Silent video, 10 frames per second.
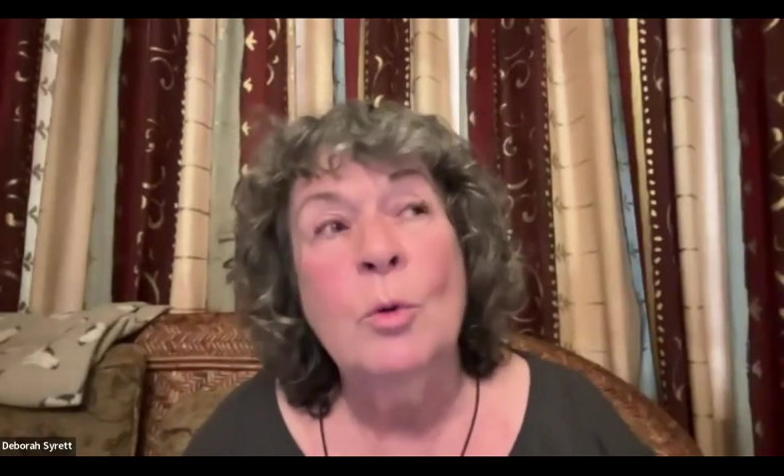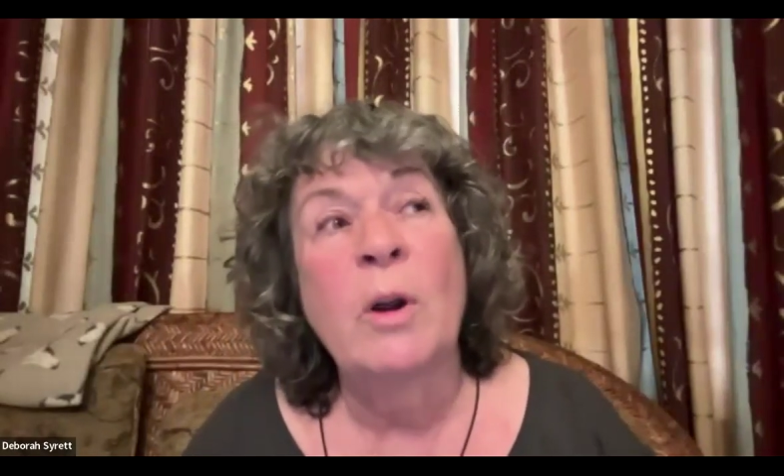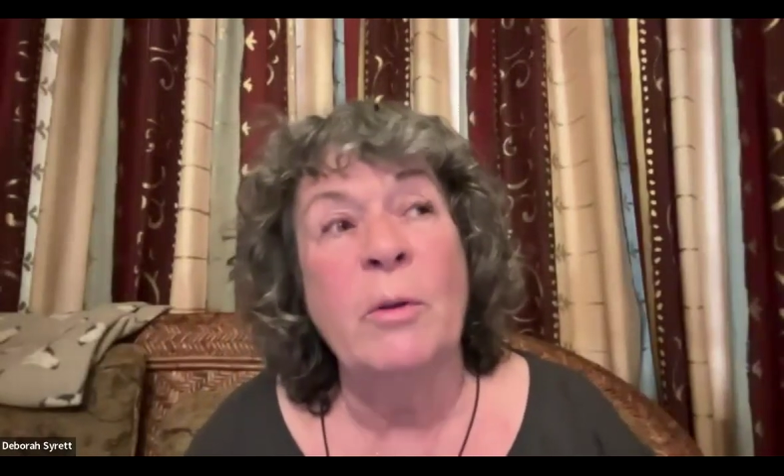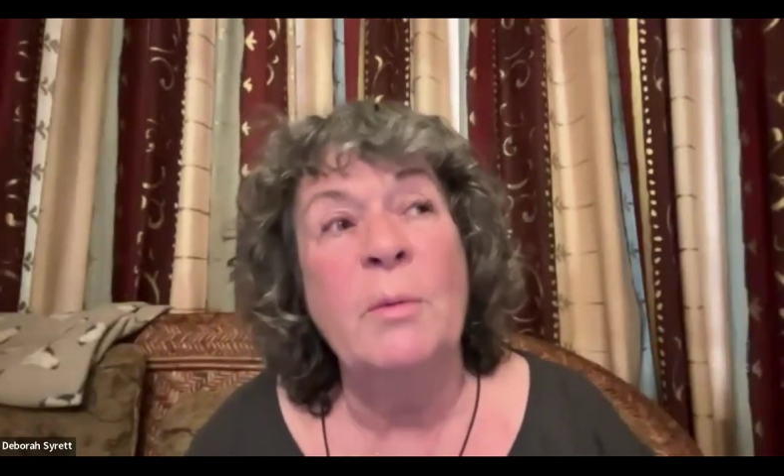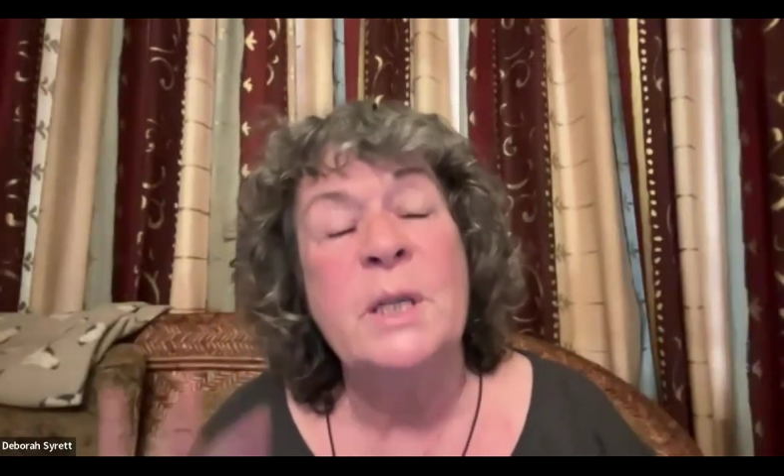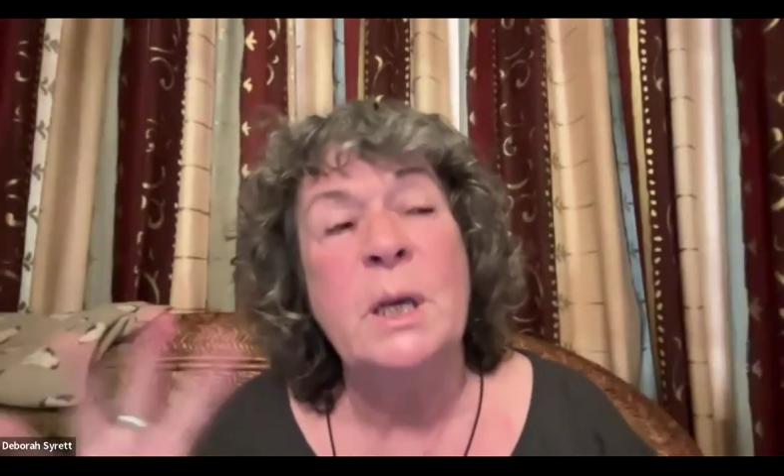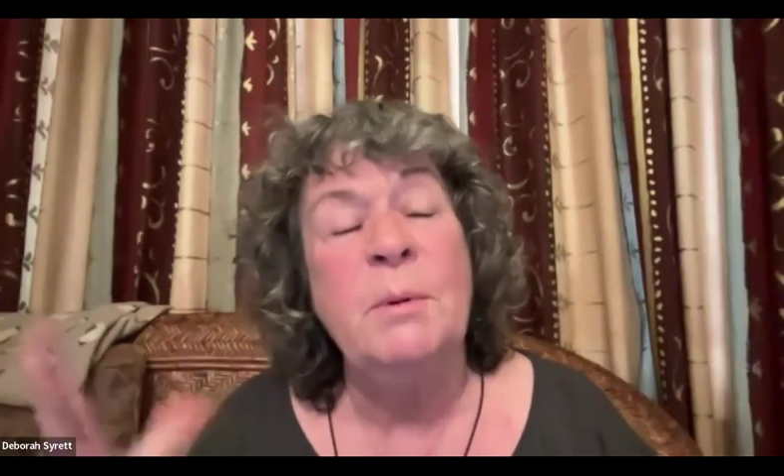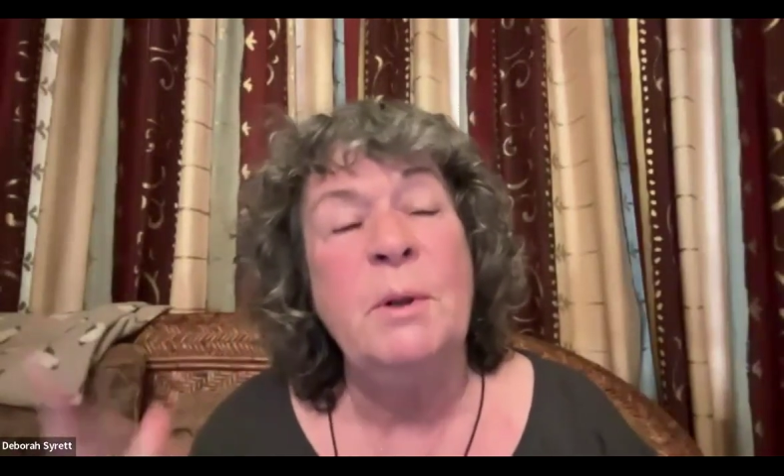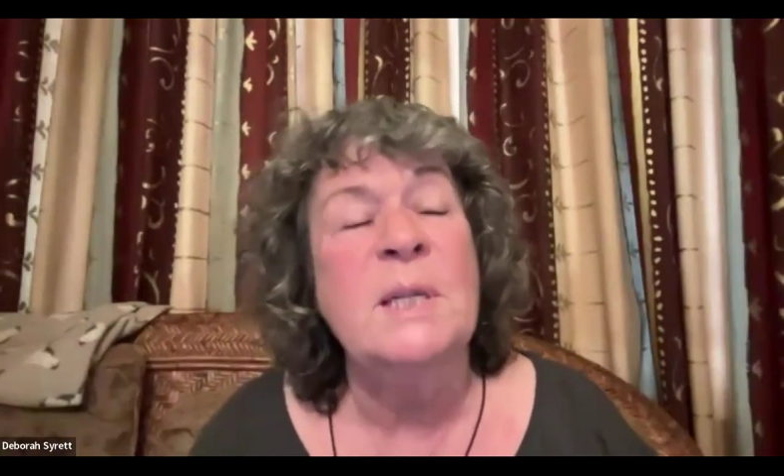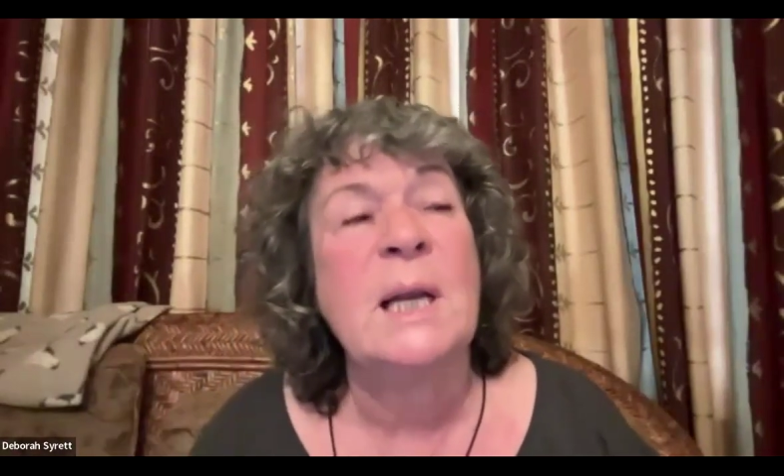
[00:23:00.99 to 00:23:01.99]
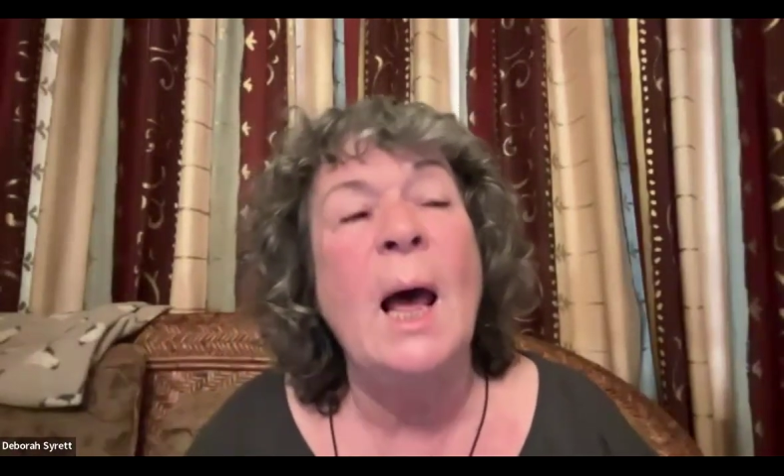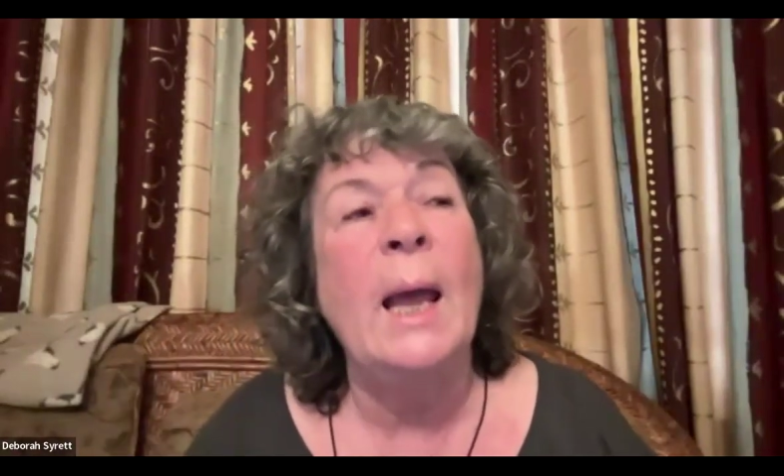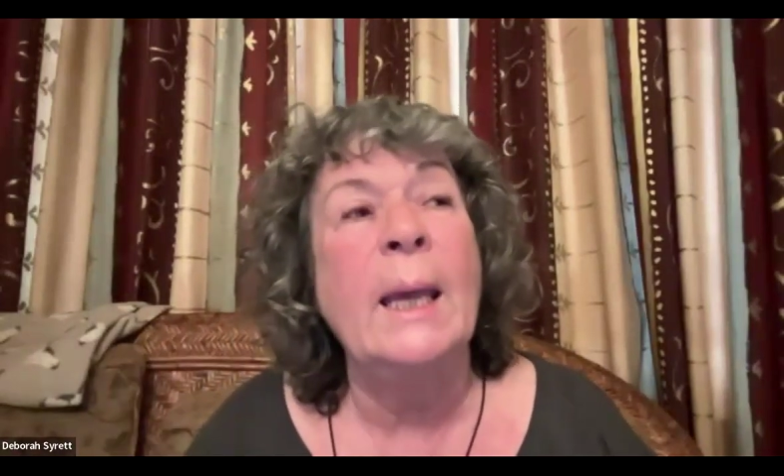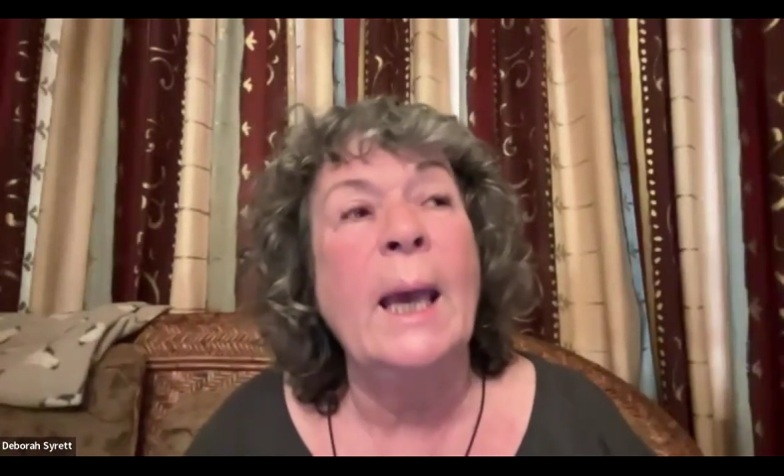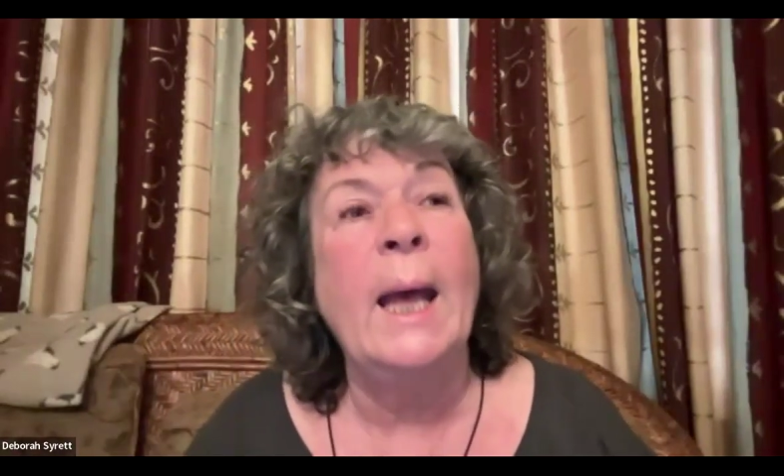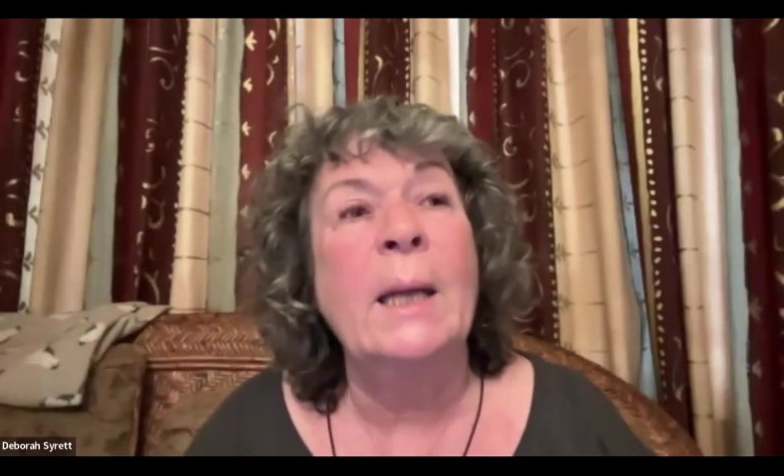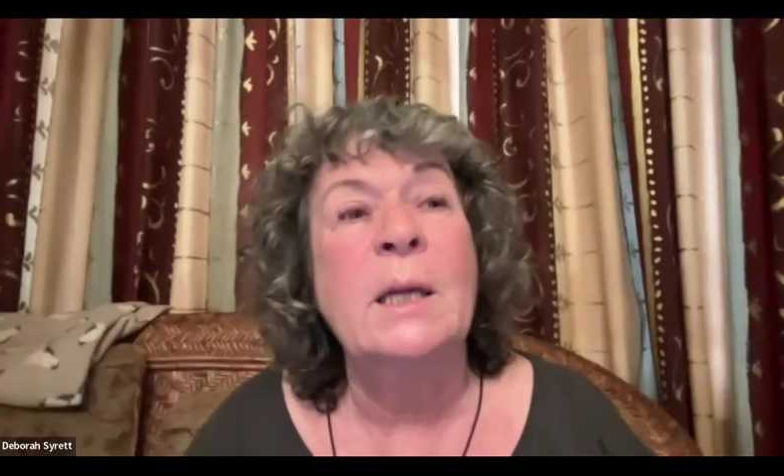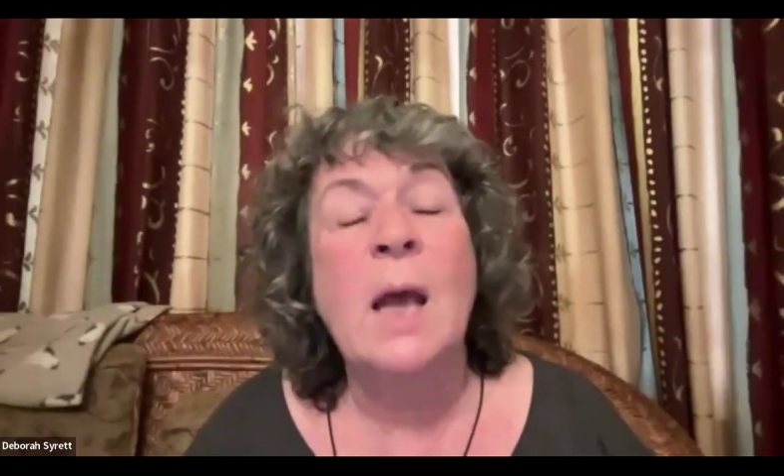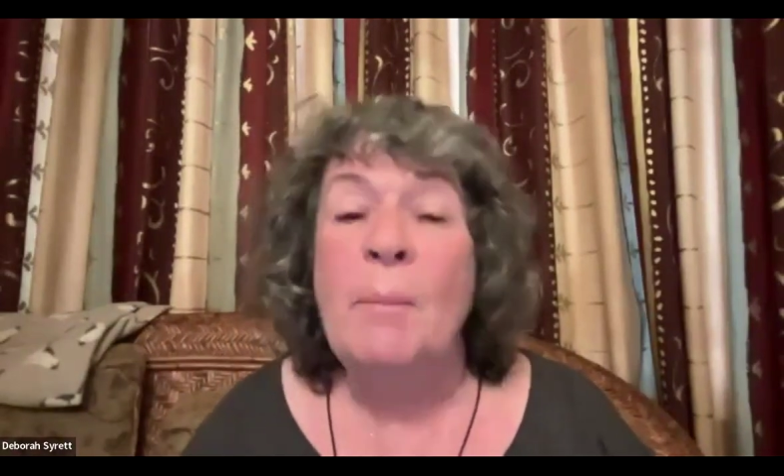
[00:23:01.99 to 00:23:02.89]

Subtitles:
to one of them to see what it was like. And